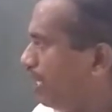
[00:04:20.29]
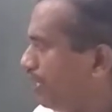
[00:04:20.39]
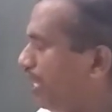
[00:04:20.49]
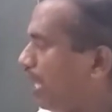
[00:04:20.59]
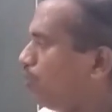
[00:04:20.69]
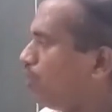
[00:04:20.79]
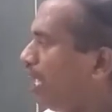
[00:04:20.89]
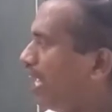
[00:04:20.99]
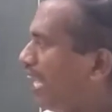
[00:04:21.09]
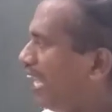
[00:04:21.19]

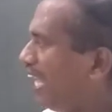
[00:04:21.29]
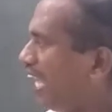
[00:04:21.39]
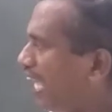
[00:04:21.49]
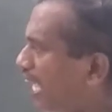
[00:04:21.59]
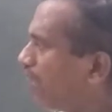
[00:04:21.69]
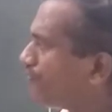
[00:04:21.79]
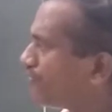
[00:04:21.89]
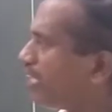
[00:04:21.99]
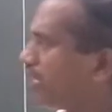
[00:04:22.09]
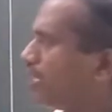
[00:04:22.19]
Now,
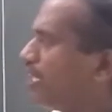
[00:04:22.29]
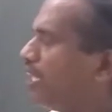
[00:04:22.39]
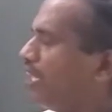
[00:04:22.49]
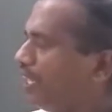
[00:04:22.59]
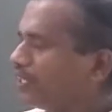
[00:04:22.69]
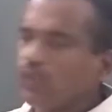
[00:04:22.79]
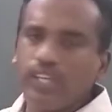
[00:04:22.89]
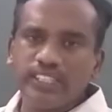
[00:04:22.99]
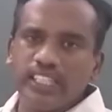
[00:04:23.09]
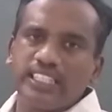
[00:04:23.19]
after
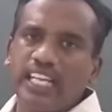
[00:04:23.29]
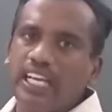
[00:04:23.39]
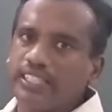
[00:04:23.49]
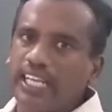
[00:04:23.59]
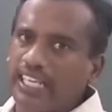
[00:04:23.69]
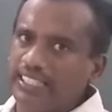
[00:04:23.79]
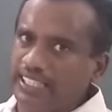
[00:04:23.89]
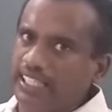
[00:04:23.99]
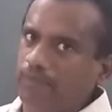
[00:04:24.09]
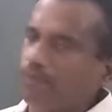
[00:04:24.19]
doing this entire
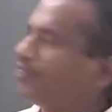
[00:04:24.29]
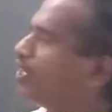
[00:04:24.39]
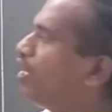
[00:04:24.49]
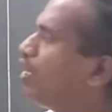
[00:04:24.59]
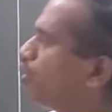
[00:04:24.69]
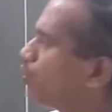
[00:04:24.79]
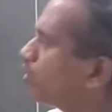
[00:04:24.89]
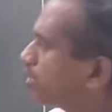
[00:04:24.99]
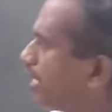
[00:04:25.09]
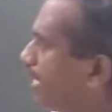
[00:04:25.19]
setup, you
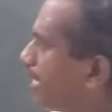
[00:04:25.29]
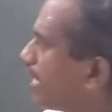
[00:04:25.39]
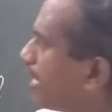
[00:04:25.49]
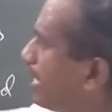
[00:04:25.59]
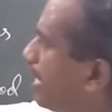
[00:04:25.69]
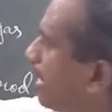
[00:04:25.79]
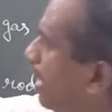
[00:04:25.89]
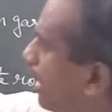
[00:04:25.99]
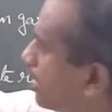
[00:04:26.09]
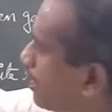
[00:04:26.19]

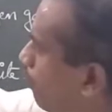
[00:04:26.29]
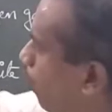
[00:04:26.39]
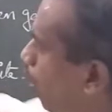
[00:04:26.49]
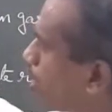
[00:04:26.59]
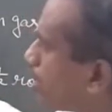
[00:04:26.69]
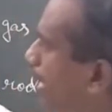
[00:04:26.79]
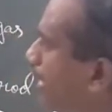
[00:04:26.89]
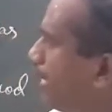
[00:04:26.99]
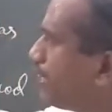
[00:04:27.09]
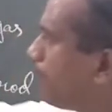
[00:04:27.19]
take the
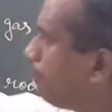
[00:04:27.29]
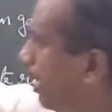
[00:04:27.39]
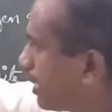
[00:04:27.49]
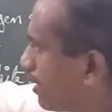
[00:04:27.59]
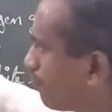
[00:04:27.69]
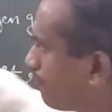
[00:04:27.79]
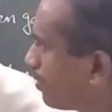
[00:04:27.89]
water in the mug.